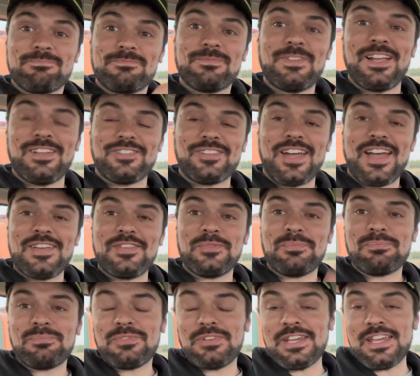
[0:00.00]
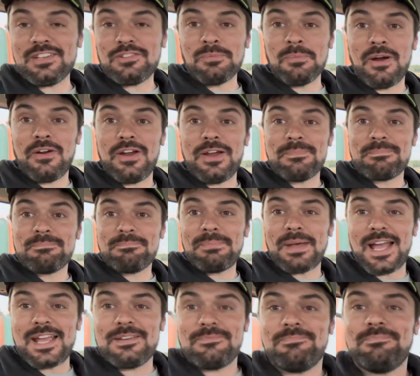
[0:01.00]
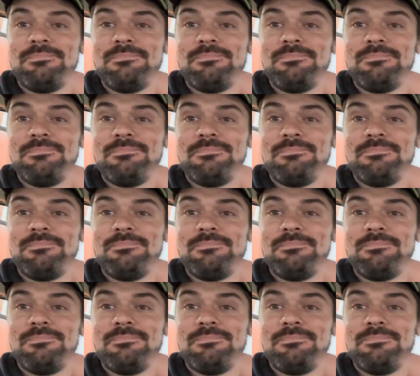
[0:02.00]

Thanks, guys. See you tomorrow. Bye.